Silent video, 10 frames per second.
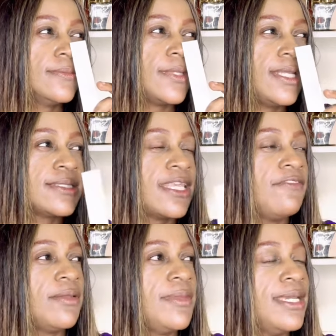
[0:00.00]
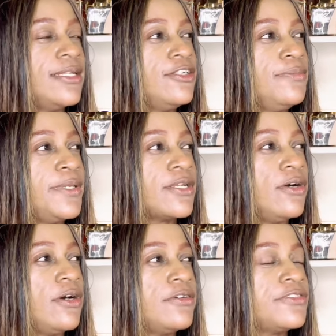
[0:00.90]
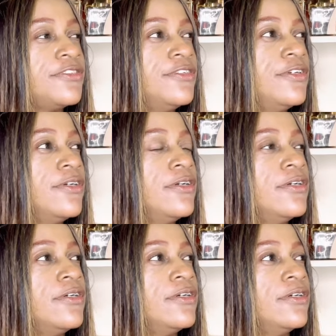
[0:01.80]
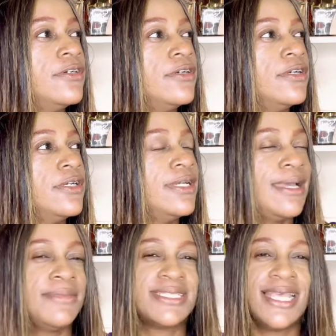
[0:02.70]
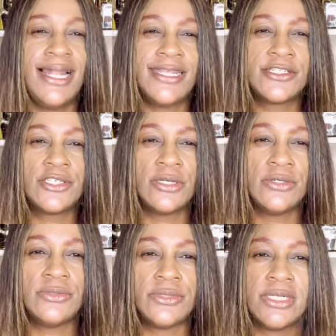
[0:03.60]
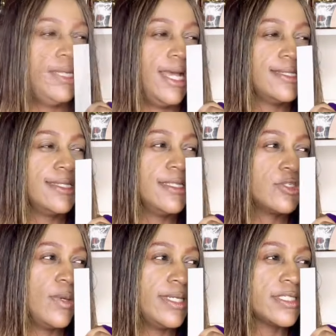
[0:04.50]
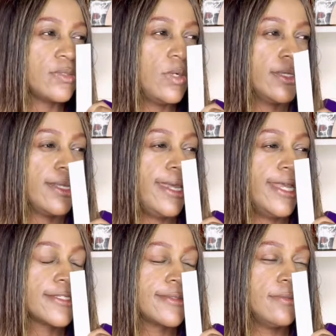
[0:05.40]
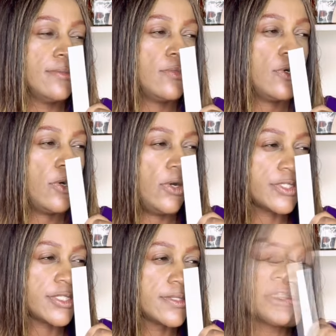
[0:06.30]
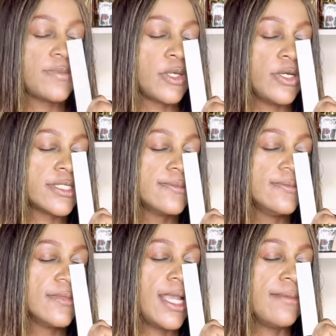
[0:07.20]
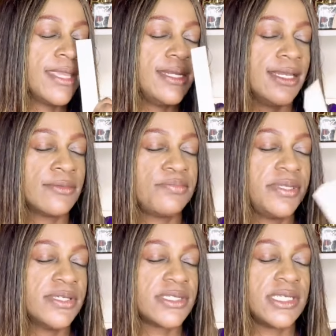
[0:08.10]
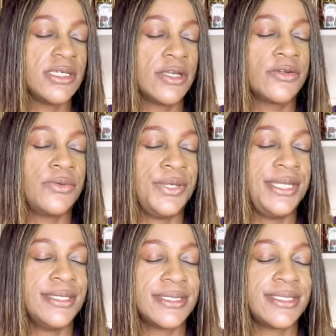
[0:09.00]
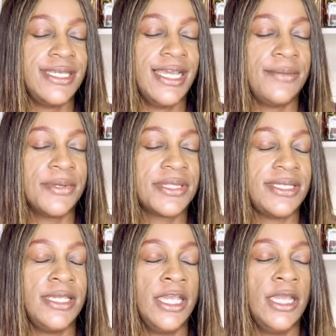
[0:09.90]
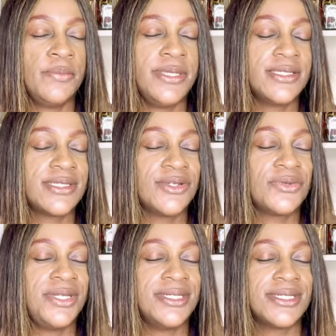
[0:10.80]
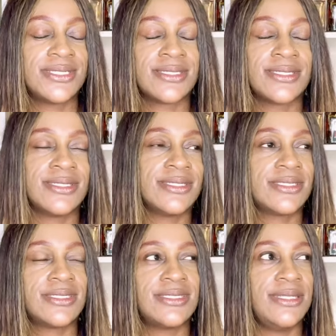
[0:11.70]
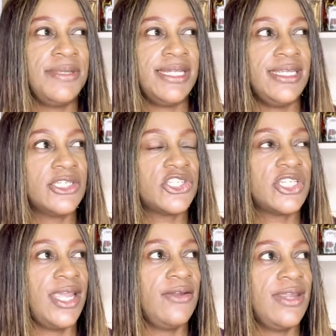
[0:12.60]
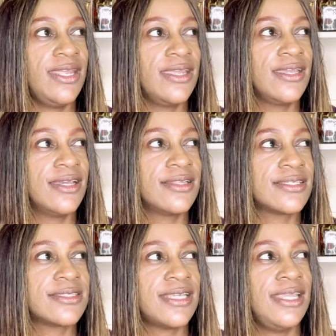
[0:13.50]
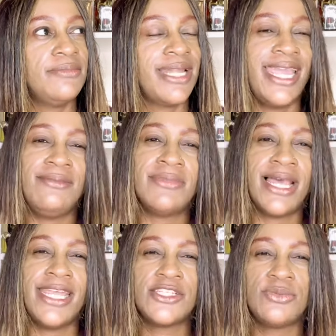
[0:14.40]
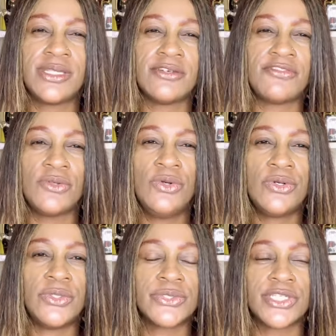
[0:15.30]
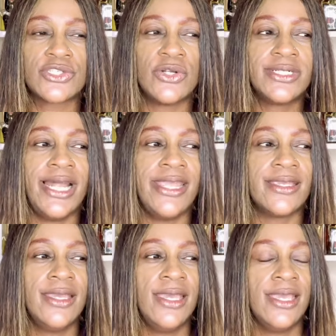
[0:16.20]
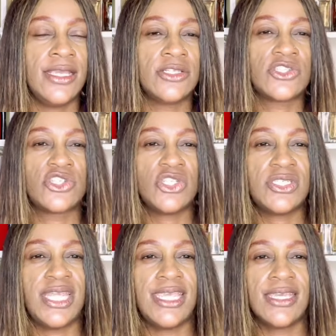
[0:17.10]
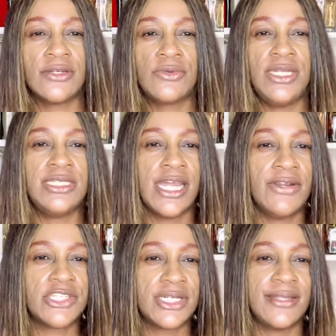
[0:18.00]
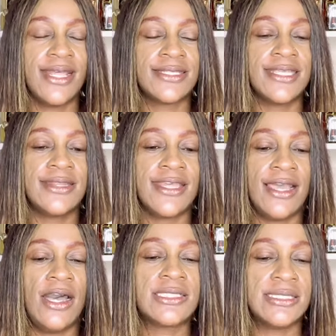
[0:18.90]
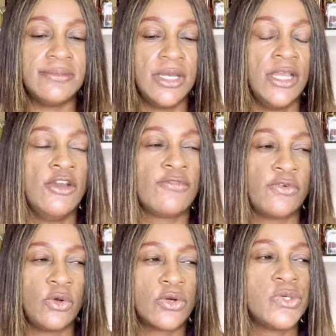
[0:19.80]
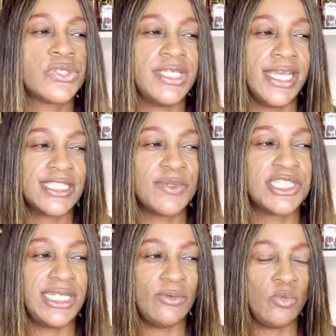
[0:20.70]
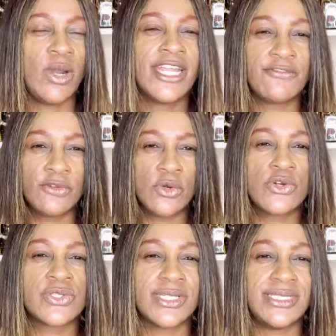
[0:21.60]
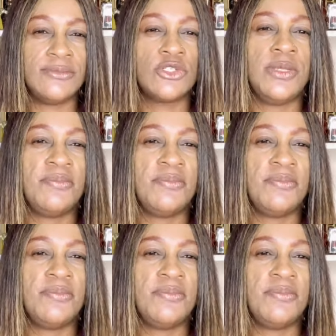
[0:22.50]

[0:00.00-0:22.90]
is giving me a little bit of a metallic tone. Yeah, I think this one is the one that has moss, because I'm getting a piercing greenness here, but the piercing greenness is seemingly sharing the same limelight with the florals. It's not like it's just taking a green direction and that's it. There are some florals here, especially white florals, that seem to be